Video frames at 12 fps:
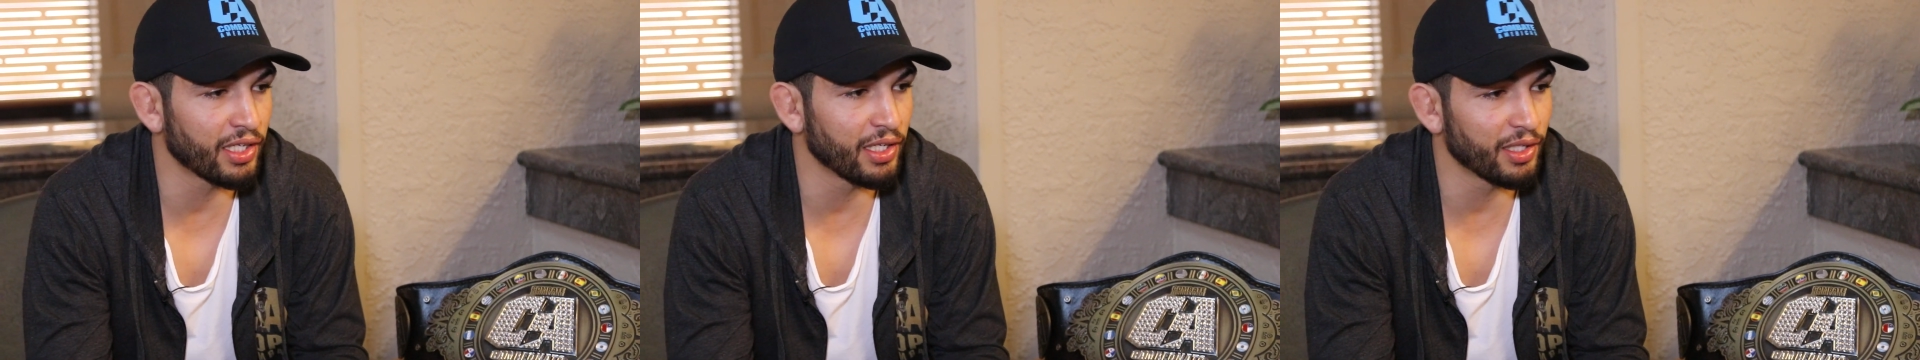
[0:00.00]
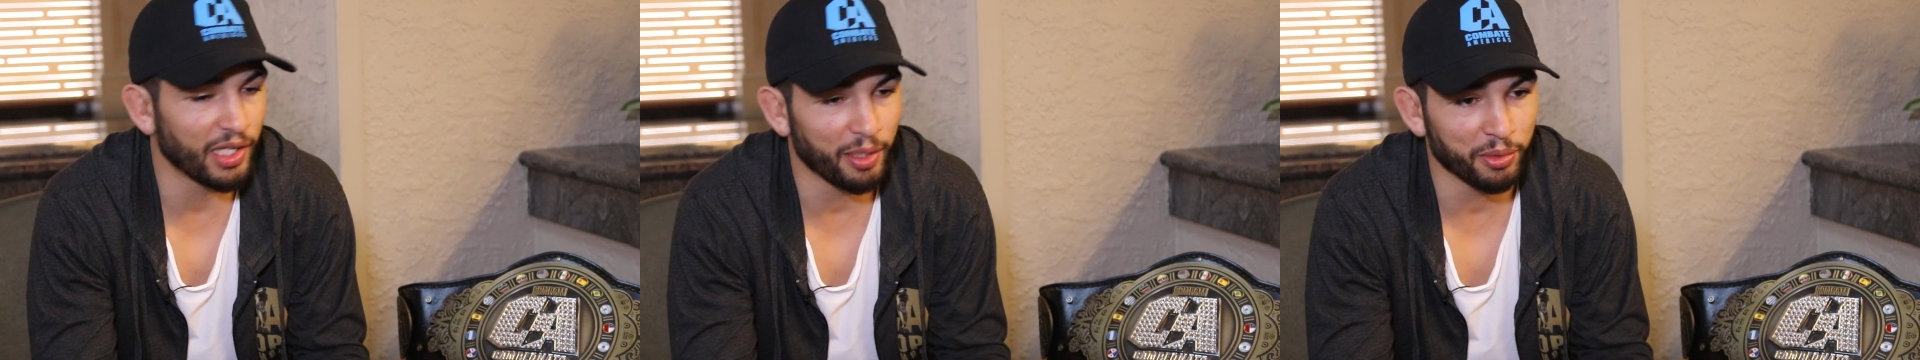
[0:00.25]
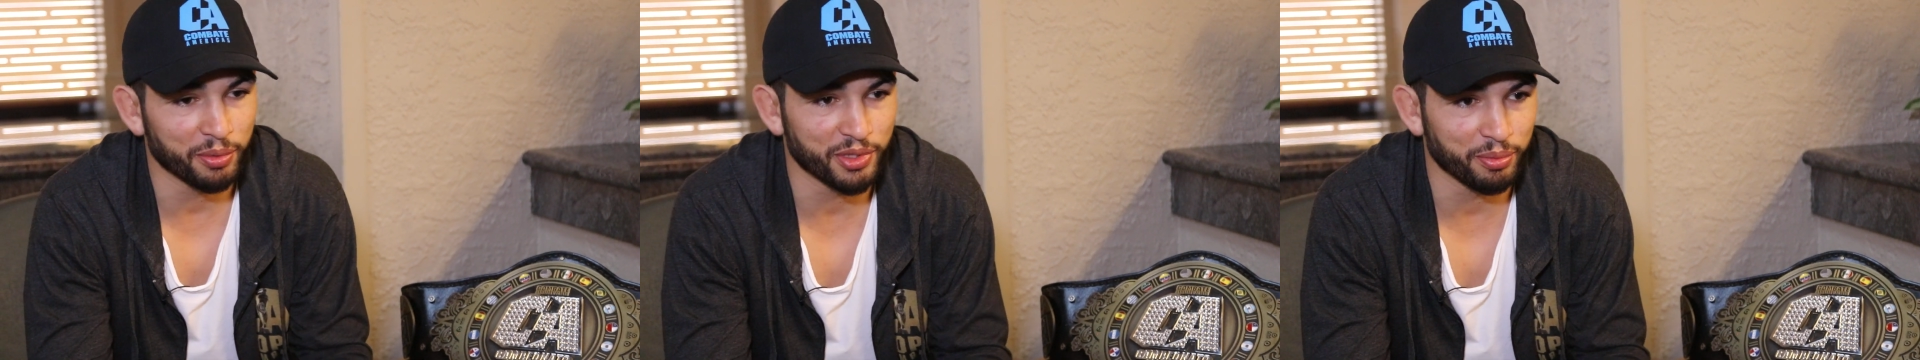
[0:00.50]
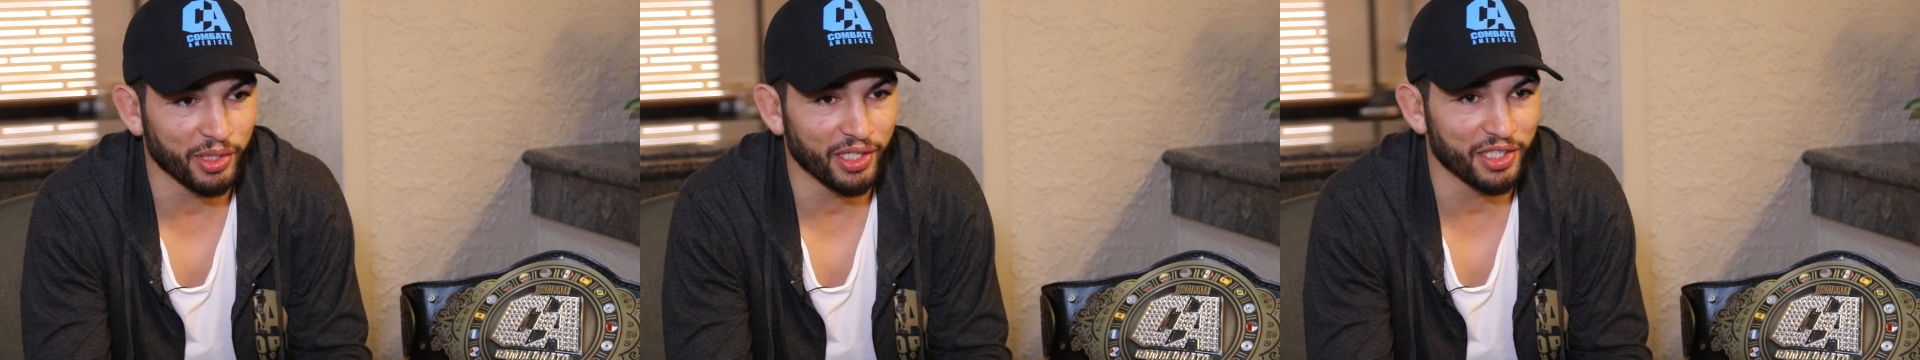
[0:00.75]
He came up
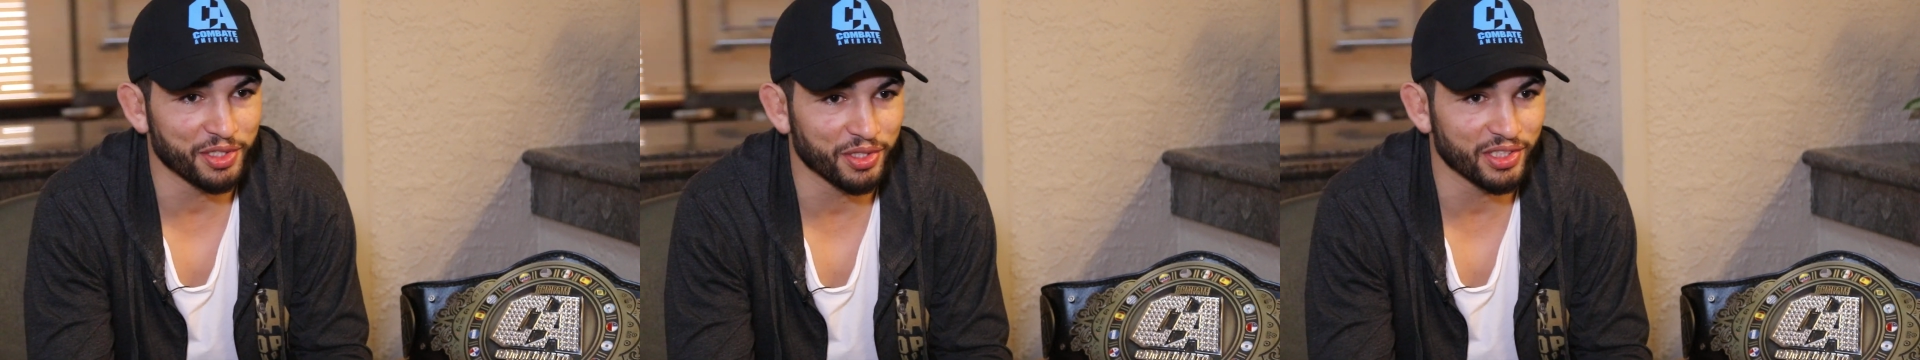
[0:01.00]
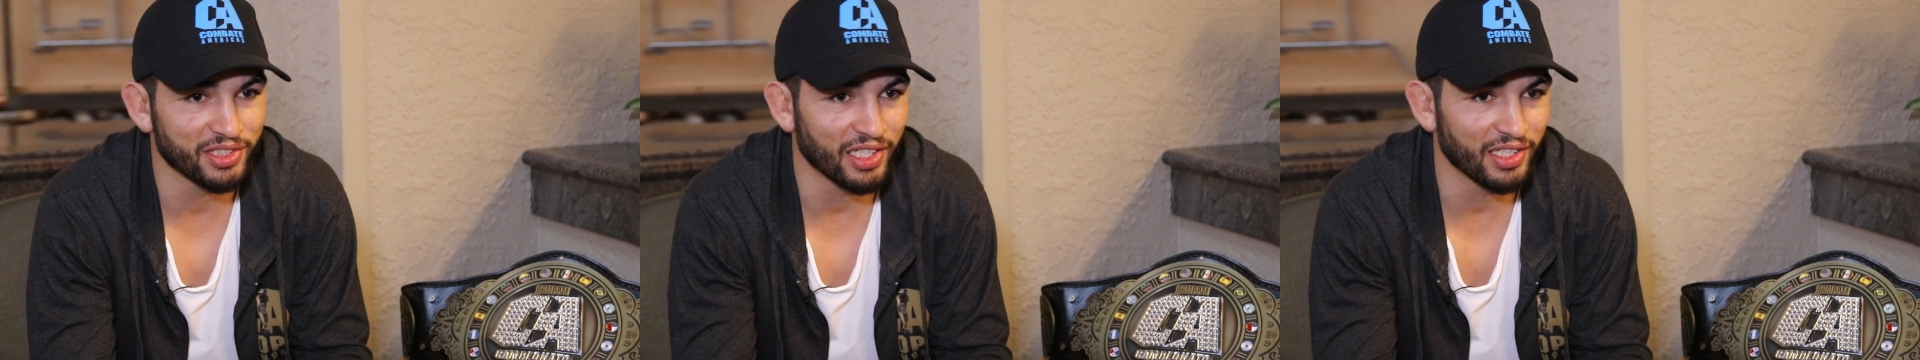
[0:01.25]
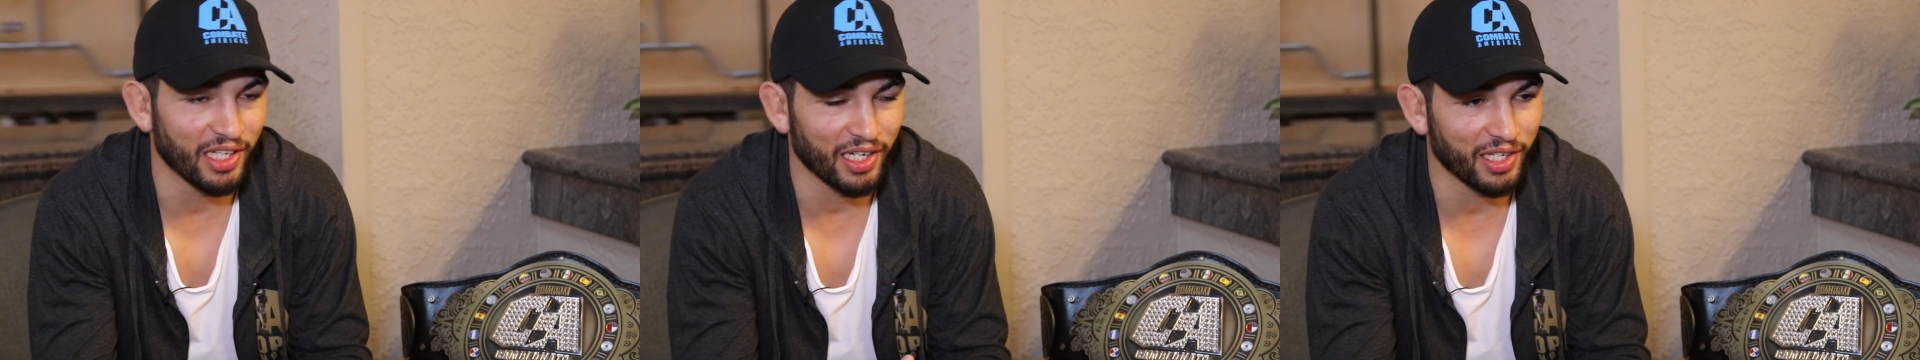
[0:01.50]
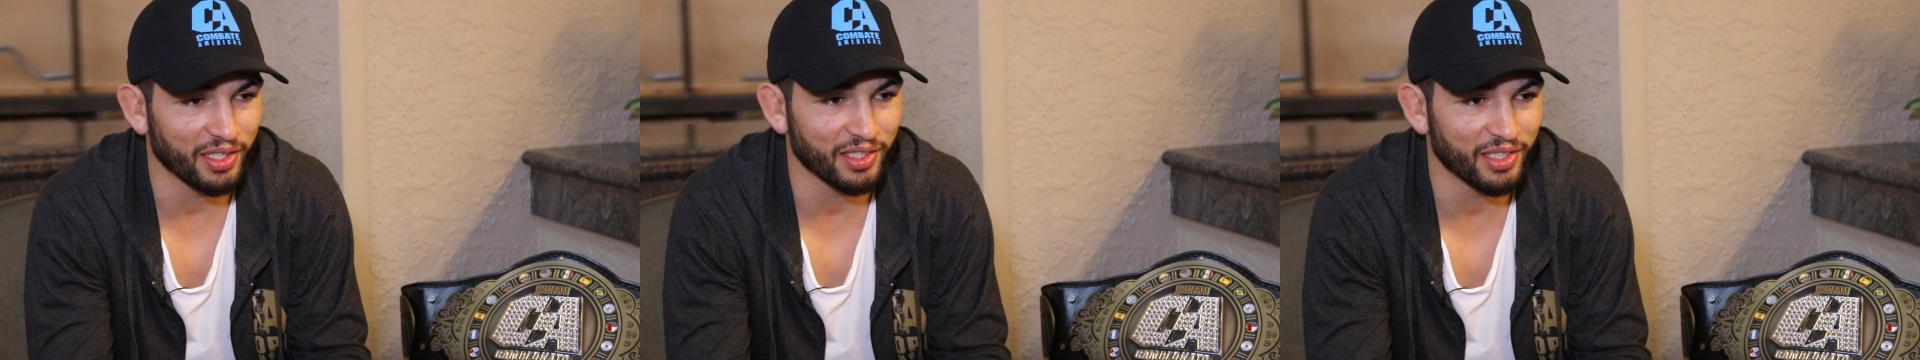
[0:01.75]
to me yesterday, said
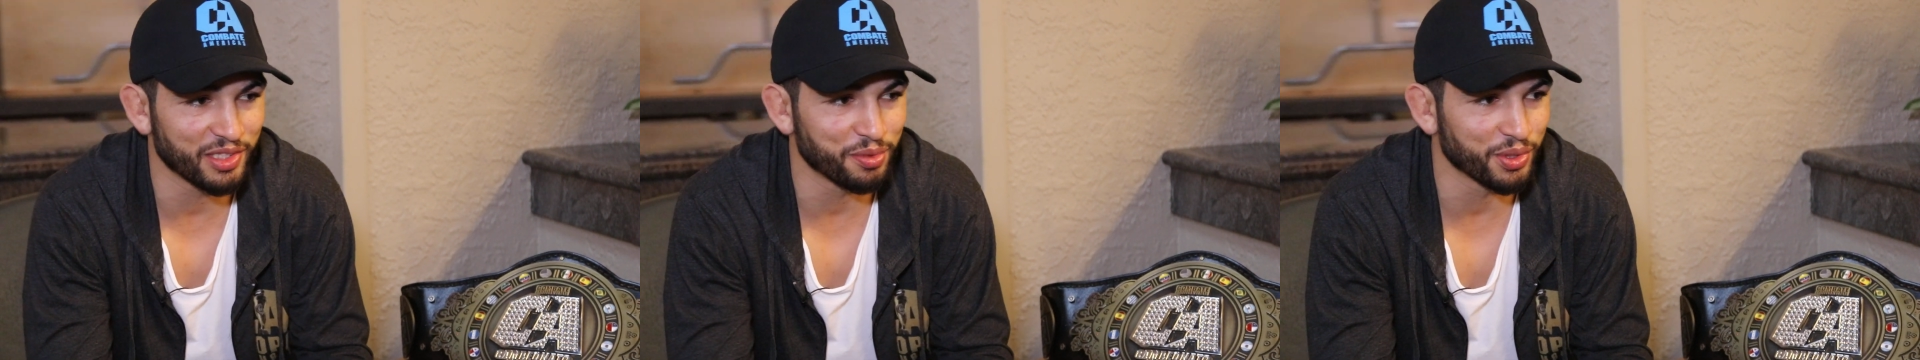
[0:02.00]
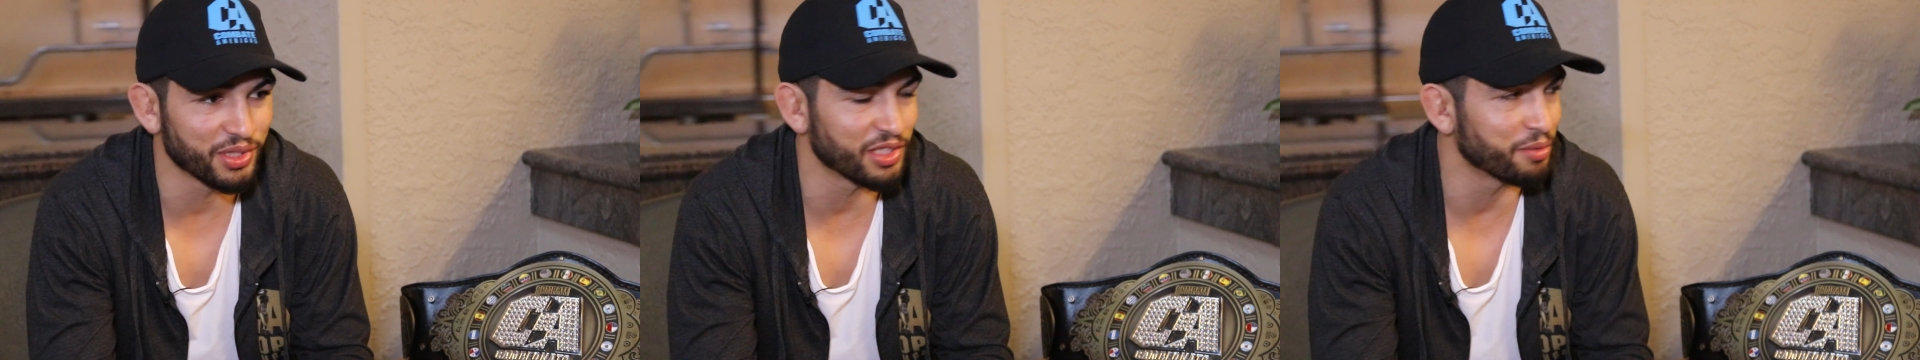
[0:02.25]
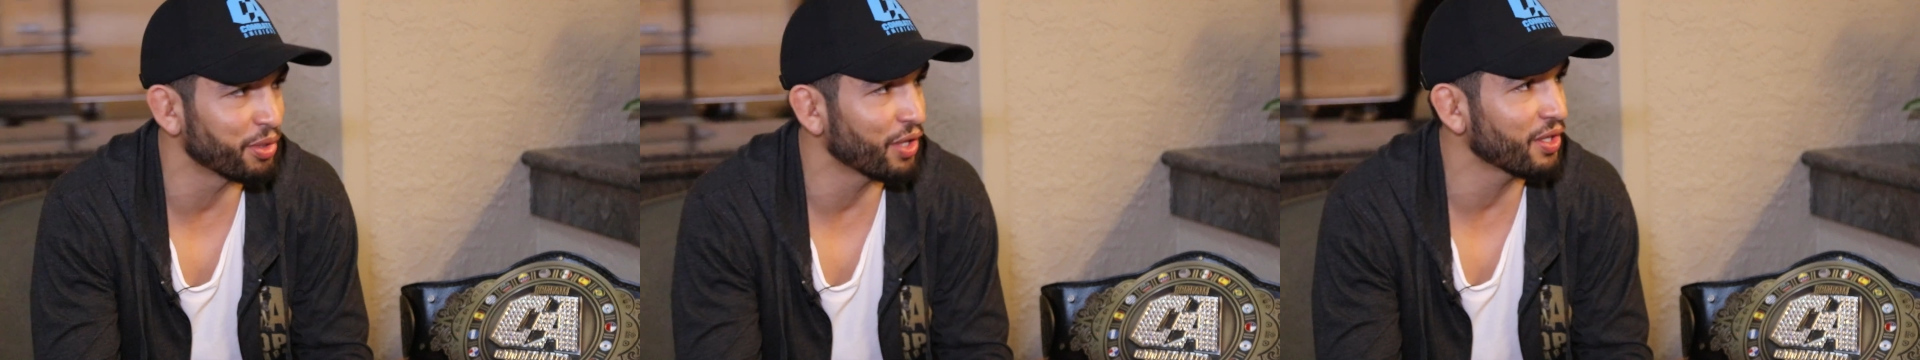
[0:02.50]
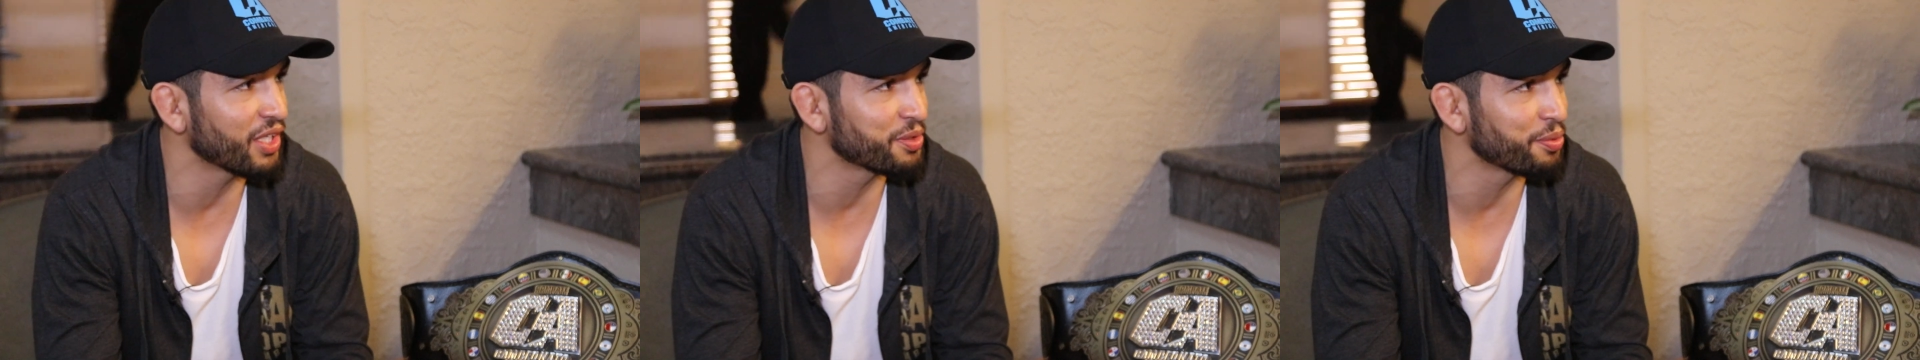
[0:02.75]
that this was his
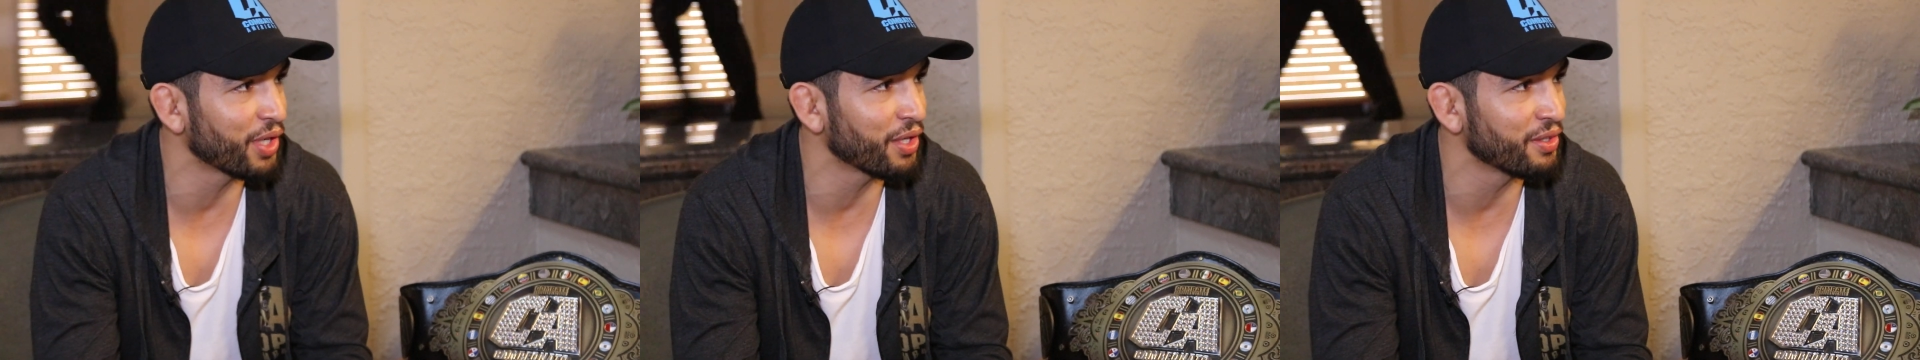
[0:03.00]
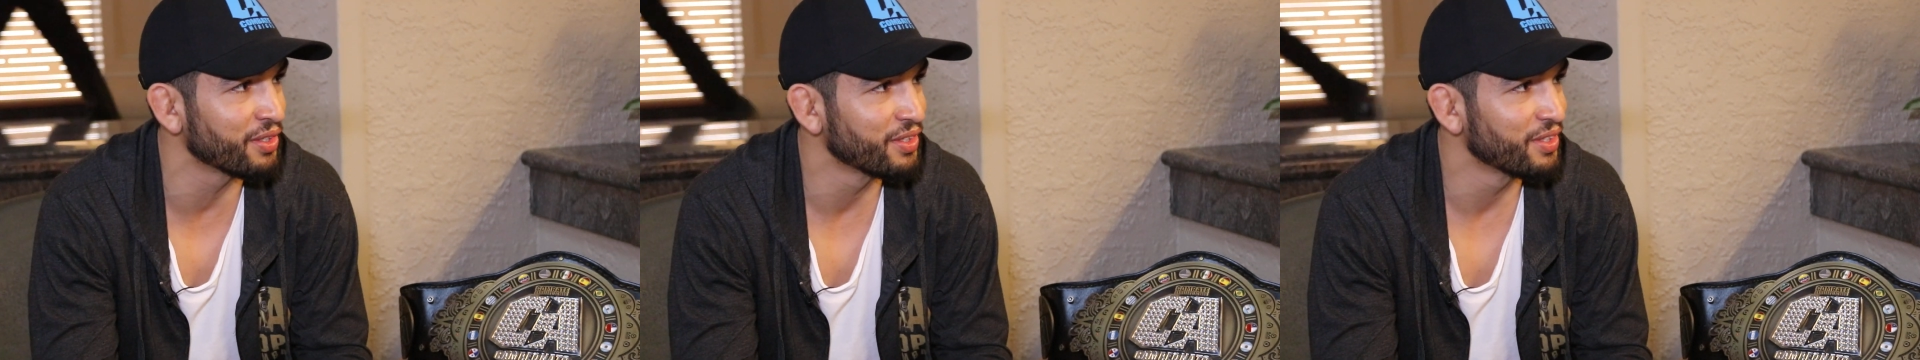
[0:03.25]
belt as well.